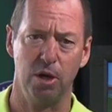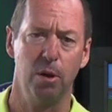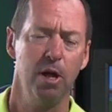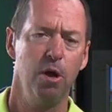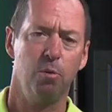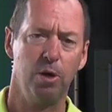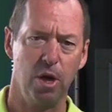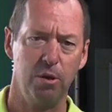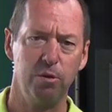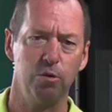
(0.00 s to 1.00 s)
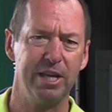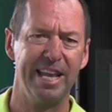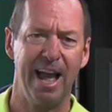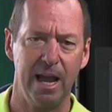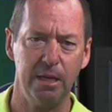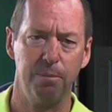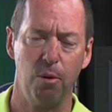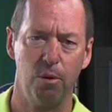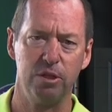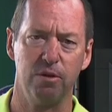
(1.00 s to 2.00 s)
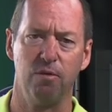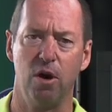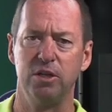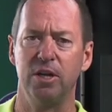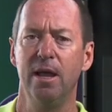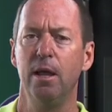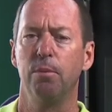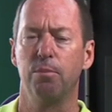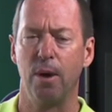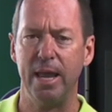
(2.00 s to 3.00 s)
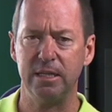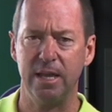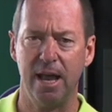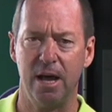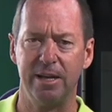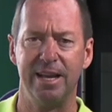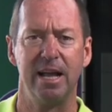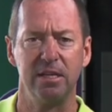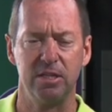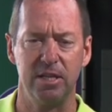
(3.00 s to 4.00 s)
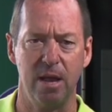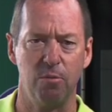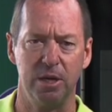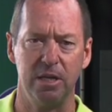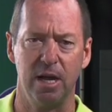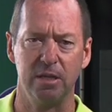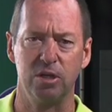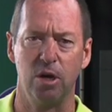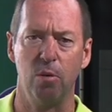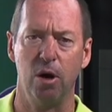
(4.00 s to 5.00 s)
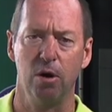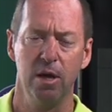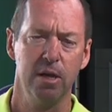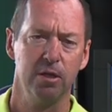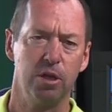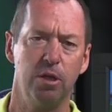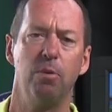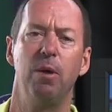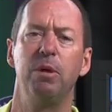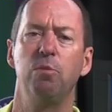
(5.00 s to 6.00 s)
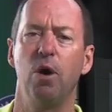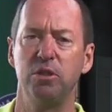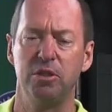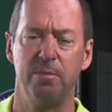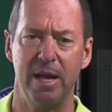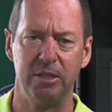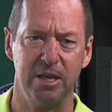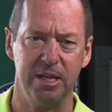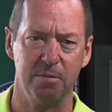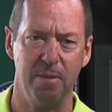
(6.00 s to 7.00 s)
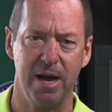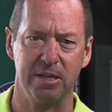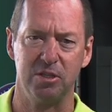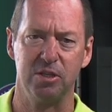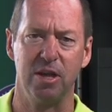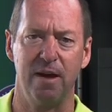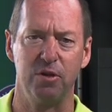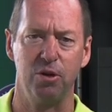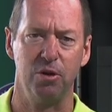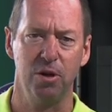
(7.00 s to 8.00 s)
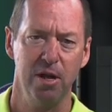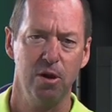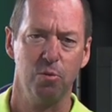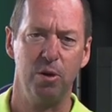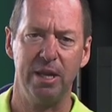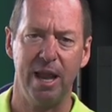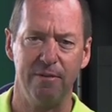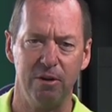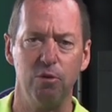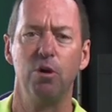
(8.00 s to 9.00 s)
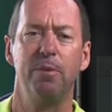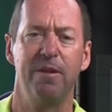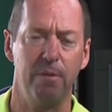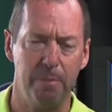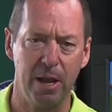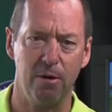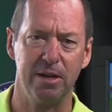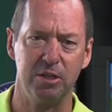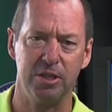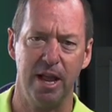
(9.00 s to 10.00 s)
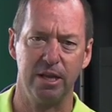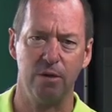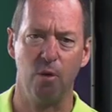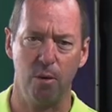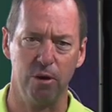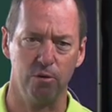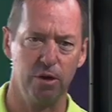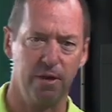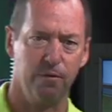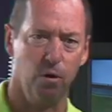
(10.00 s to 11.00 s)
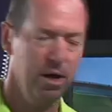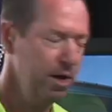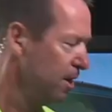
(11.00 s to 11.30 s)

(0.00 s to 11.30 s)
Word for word: So we're going to look at eight points of Roger, break down and understand what he does so well, so that when we watch the match against Marcus this afternoon, we have a little bit of a better understanding of what we're looking for.